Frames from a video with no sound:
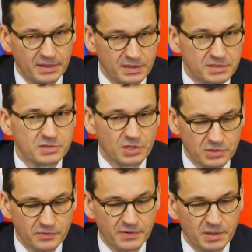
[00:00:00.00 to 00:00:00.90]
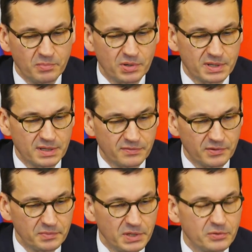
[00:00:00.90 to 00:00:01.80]
this is also very important
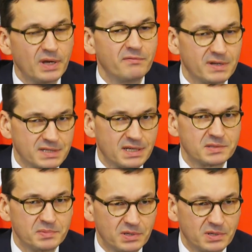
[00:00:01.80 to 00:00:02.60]
for me to emphasize,